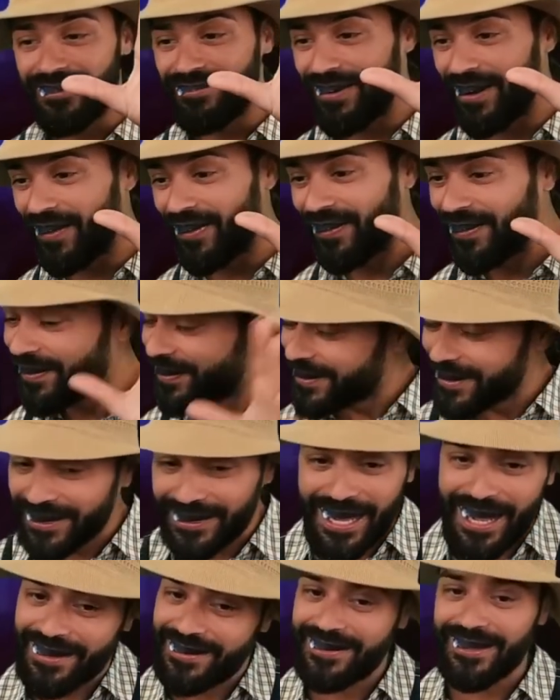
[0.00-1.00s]
But
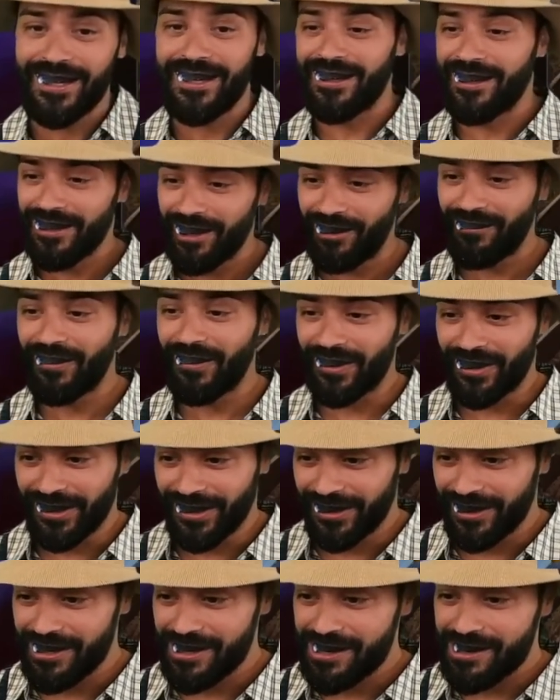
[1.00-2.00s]
that's it. No more.
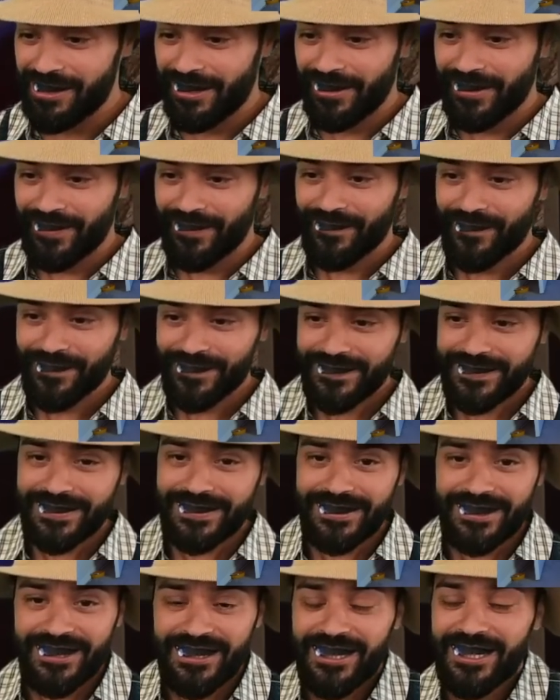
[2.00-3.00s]

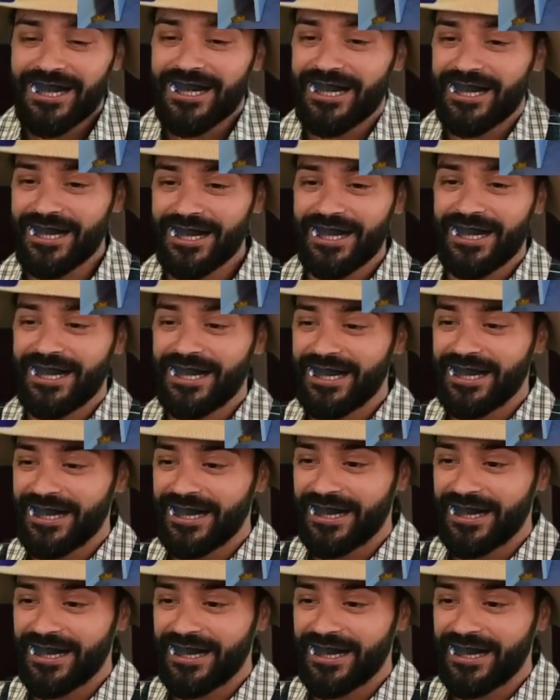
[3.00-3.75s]
Stars?